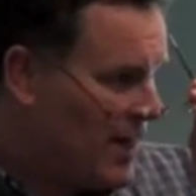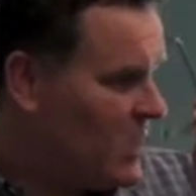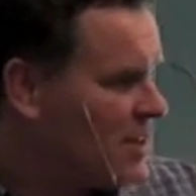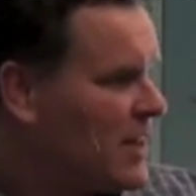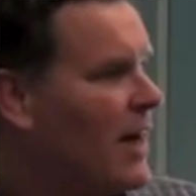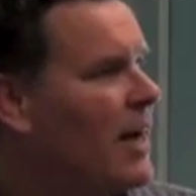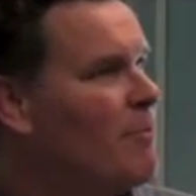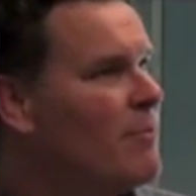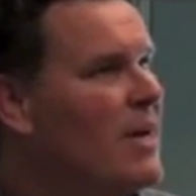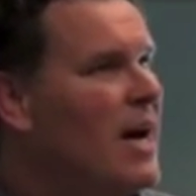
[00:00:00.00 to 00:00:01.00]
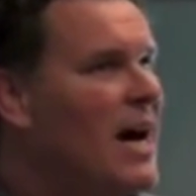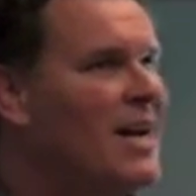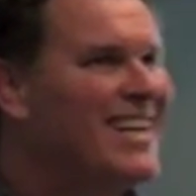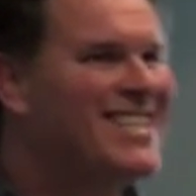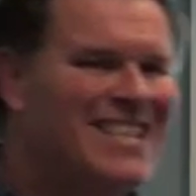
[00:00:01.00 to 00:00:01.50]
is
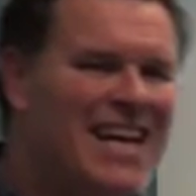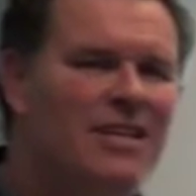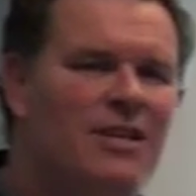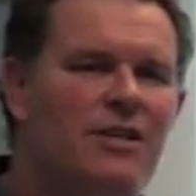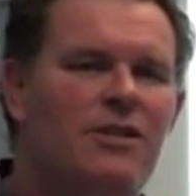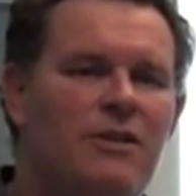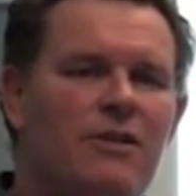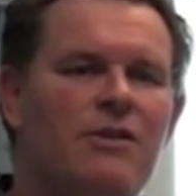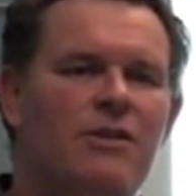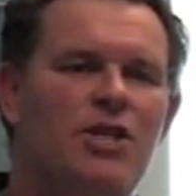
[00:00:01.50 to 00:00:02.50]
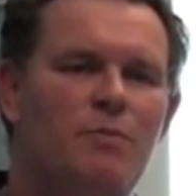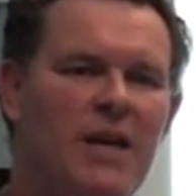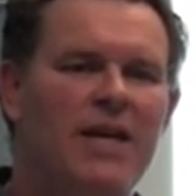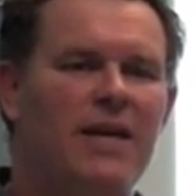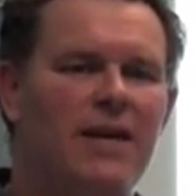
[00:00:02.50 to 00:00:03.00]
an extended
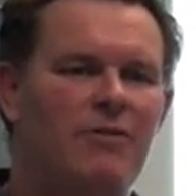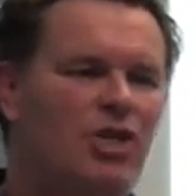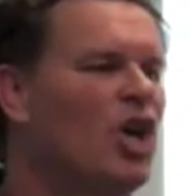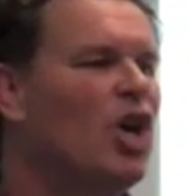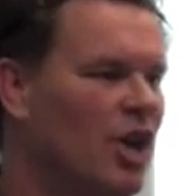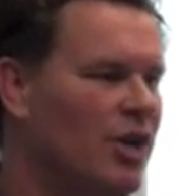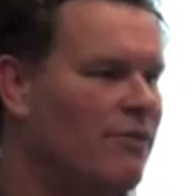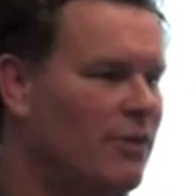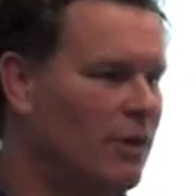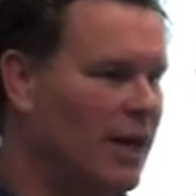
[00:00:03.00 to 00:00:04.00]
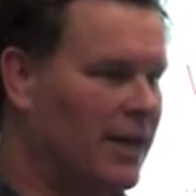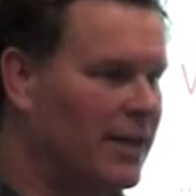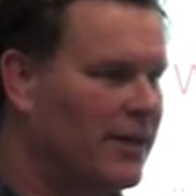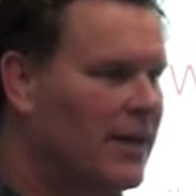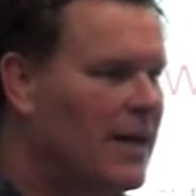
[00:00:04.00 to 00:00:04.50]
speaking turn, if you
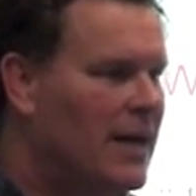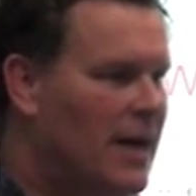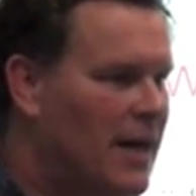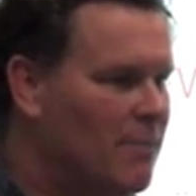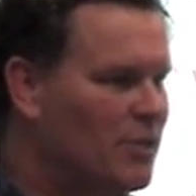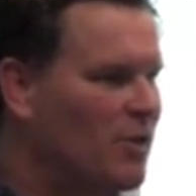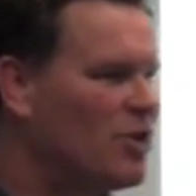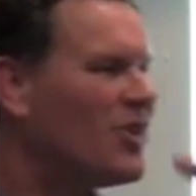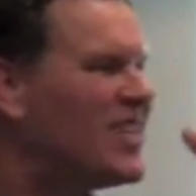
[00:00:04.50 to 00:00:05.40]
like. So it's